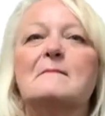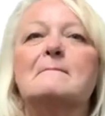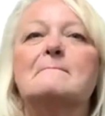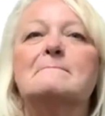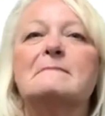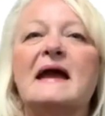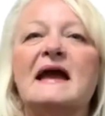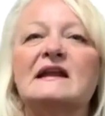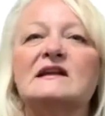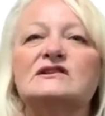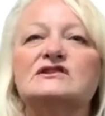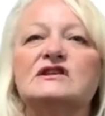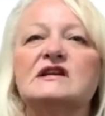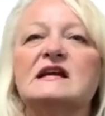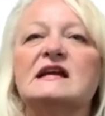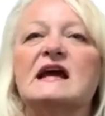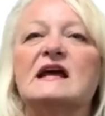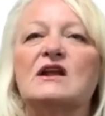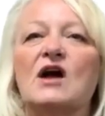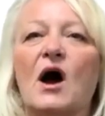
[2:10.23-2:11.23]

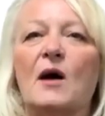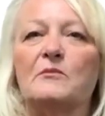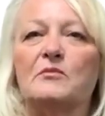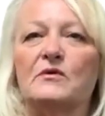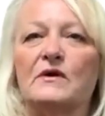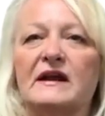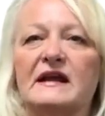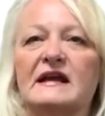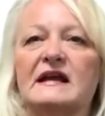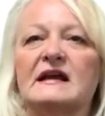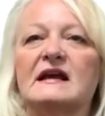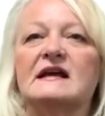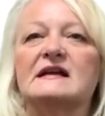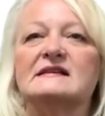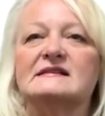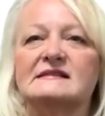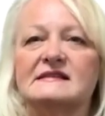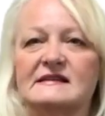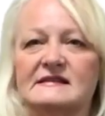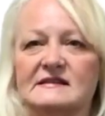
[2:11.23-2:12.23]
managing and operating
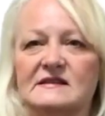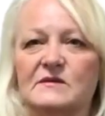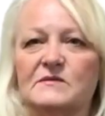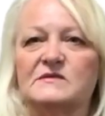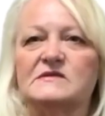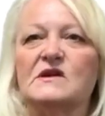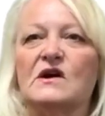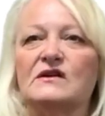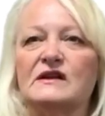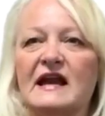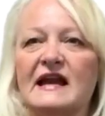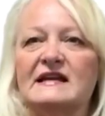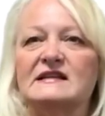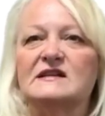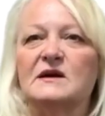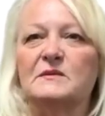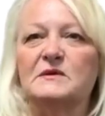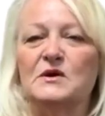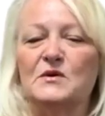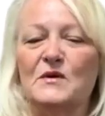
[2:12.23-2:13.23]
systems on
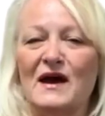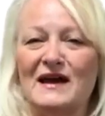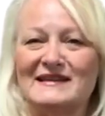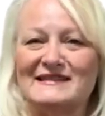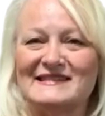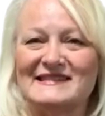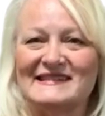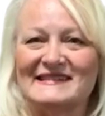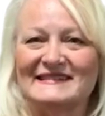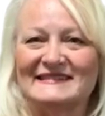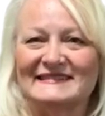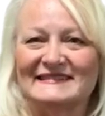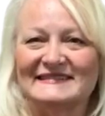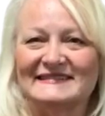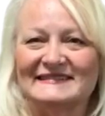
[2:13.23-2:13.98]
AWS.